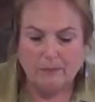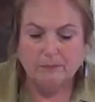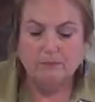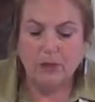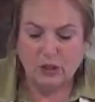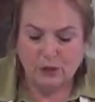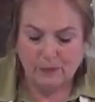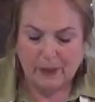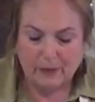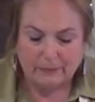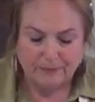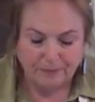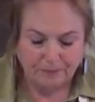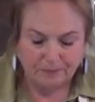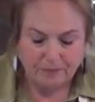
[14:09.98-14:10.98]
Much better.
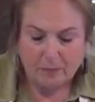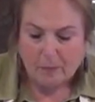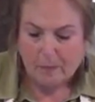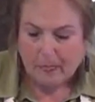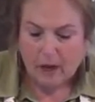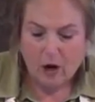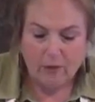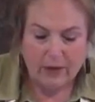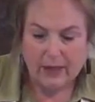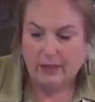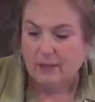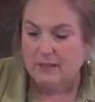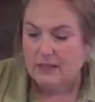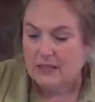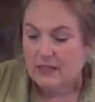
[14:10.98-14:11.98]
All right, I'm
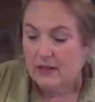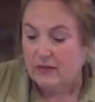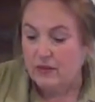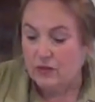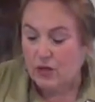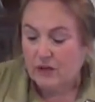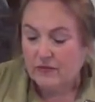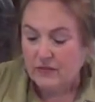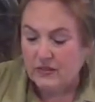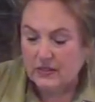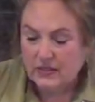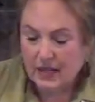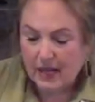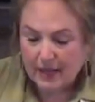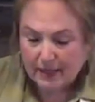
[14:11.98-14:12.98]
going to set this off to the
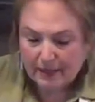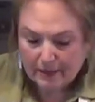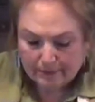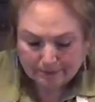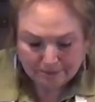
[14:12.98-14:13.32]
side.